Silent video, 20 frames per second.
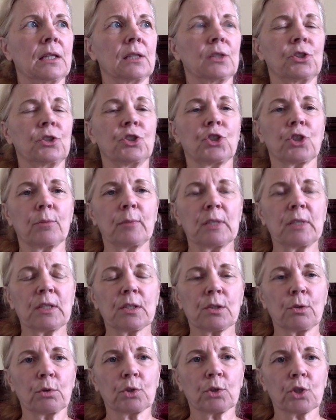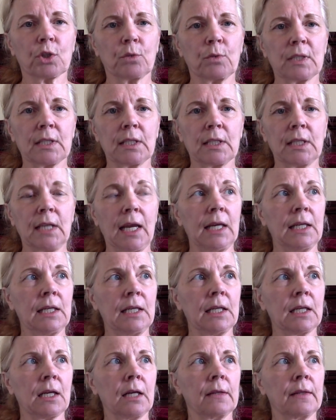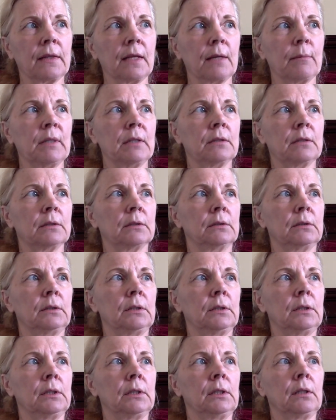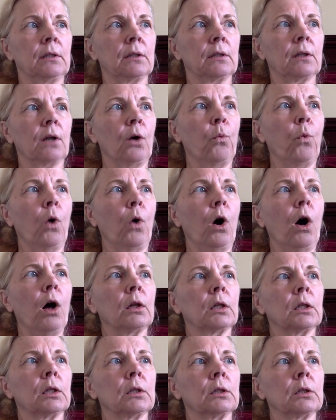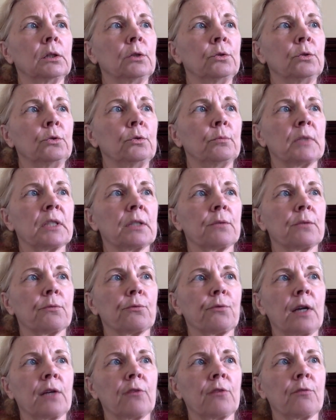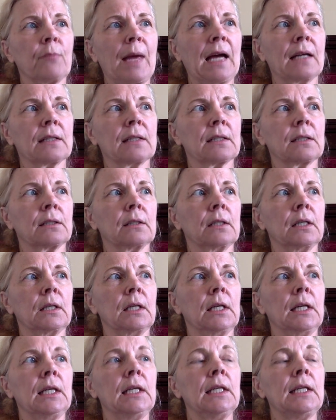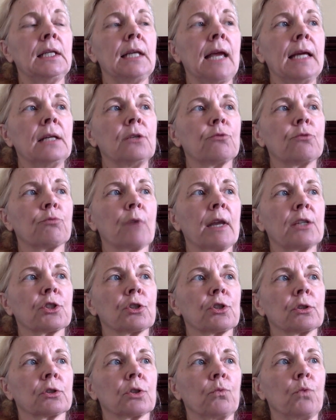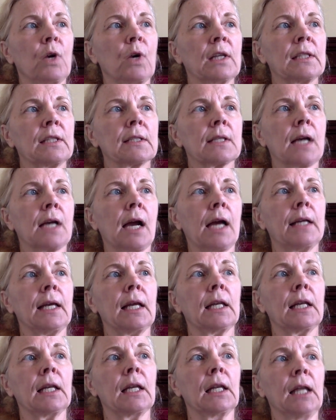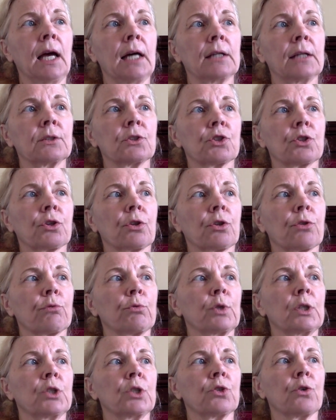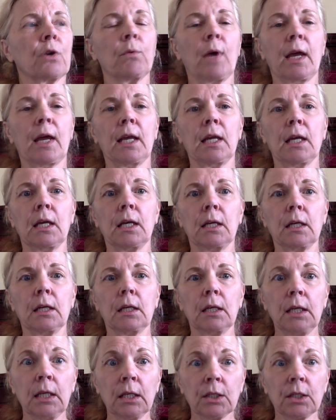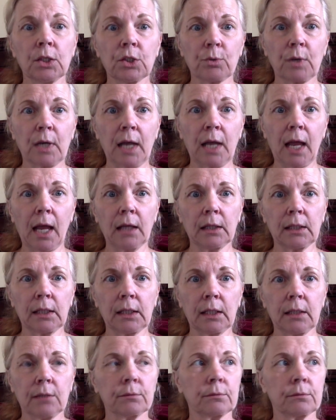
The German soldier was gaining on them. A wall loomed in front of Matt. He yanked Rachel to one side and lunged through a doorway into an alley.